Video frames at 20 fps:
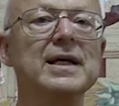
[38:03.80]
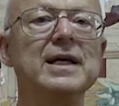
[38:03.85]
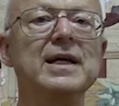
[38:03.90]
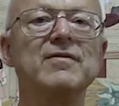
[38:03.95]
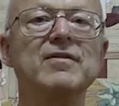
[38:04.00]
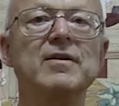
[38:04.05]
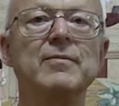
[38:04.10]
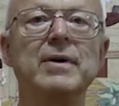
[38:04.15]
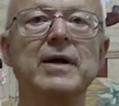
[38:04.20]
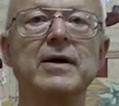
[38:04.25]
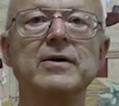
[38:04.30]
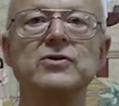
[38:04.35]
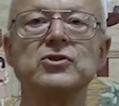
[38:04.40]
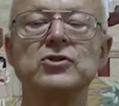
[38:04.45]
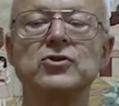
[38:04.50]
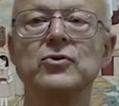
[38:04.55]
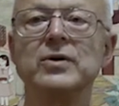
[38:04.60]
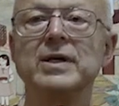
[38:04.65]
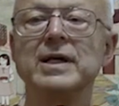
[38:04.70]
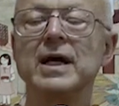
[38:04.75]
If the bear is
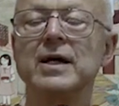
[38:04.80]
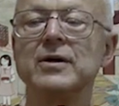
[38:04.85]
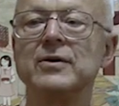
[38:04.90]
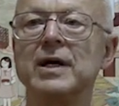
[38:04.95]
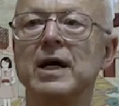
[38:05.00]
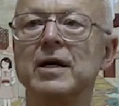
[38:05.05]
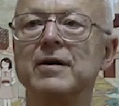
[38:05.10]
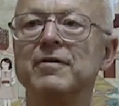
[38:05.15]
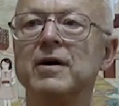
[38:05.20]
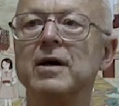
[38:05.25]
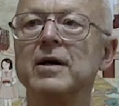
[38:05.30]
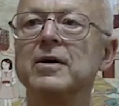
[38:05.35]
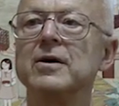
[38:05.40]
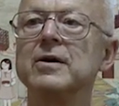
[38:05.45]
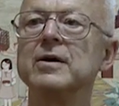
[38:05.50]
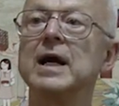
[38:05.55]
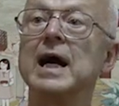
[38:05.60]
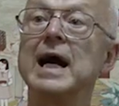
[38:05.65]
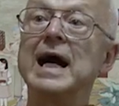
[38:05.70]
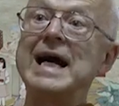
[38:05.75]
chewing on you out of
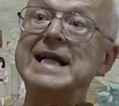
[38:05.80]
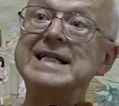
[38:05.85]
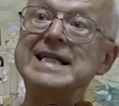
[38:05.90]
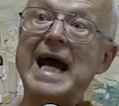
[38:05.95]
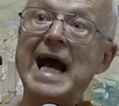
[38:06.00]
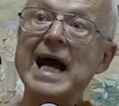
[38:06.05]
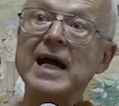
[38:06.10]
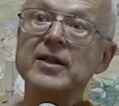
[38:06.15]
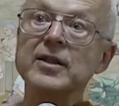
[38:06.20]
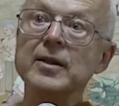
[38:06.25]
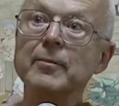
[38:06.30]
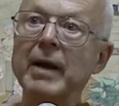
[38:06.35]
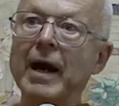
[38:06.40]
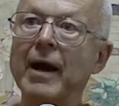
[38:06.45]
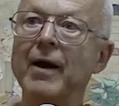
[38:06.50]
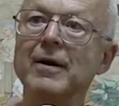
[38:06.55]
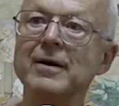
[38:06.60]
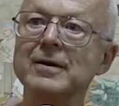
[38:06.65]
hunger, attack the bear.